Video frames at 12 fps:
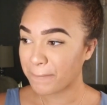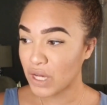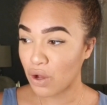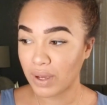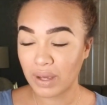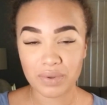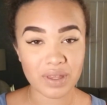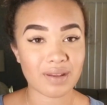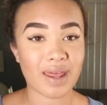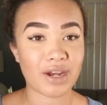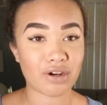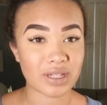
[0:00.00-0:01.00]
in with a
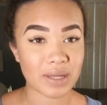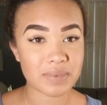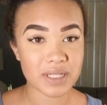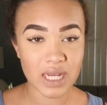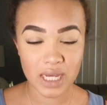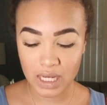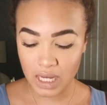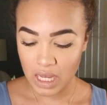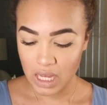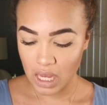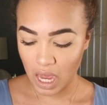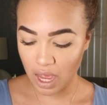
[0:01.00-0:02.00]
lighter lipstick.
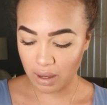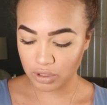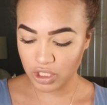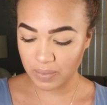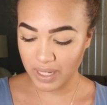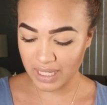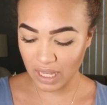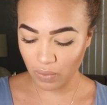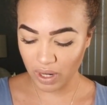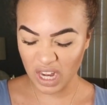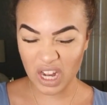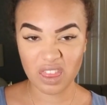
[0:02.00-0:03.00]
Just because I don't
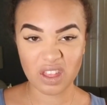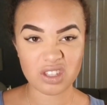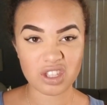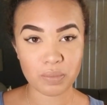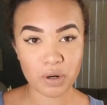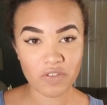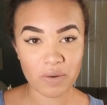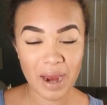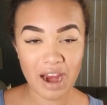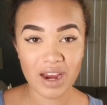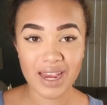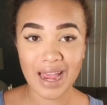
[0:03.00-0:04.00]
want anything super
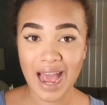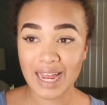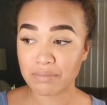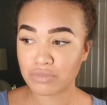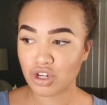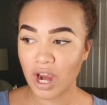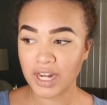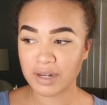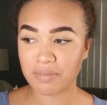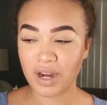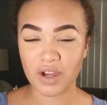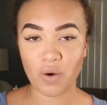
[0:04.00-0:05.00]
overpowering. I'm trying to
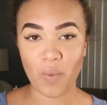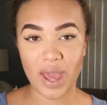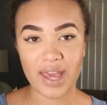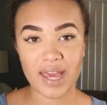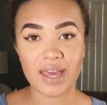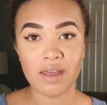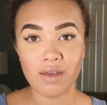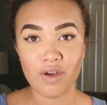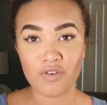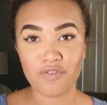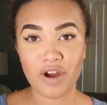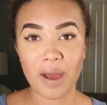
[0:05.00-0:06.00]
break away
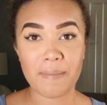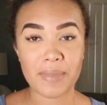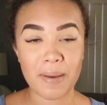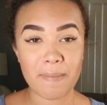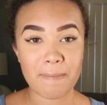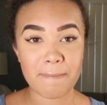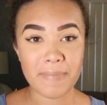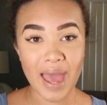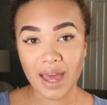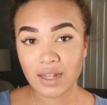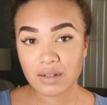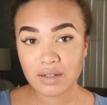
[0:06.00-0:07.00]
from
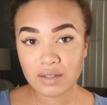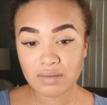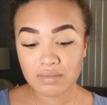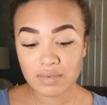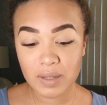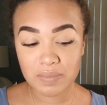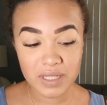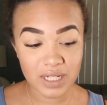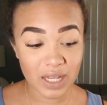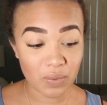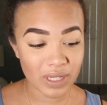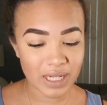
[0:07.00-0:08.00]
matte
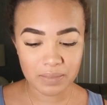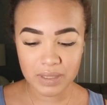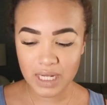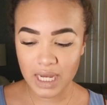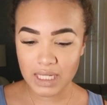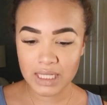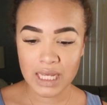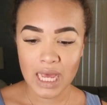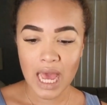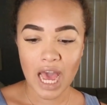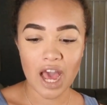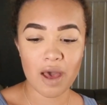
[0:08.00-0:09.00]
liquid lipsticks.
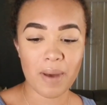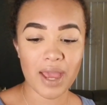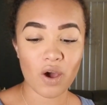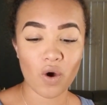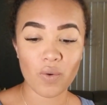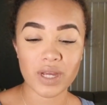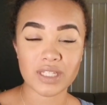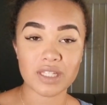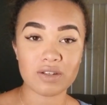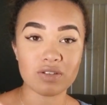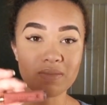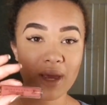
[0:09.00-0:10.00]
I always
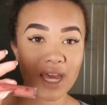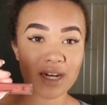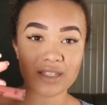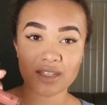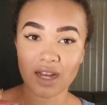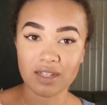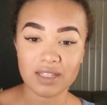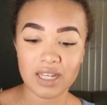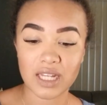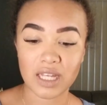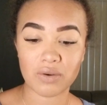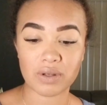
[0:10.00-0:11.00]
use my Anastasia
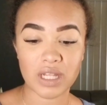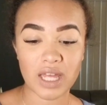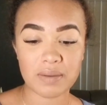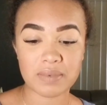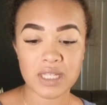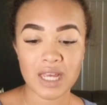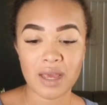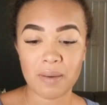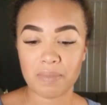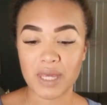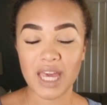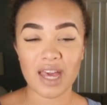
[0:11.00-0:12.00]
liquid lips
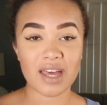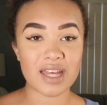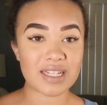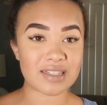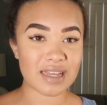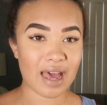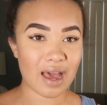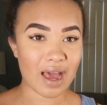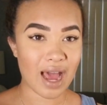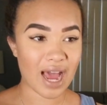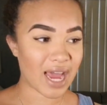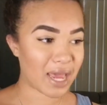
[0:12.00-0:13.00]
because
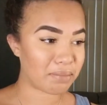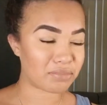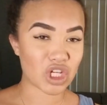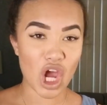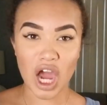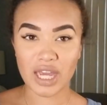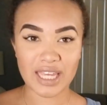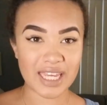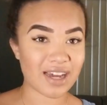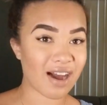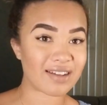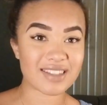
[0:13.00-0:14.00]
I'm talking
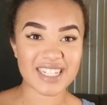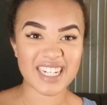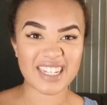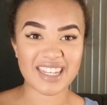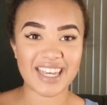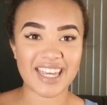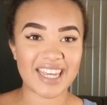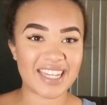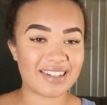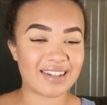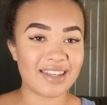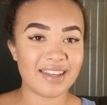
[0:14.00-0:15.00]
constantly and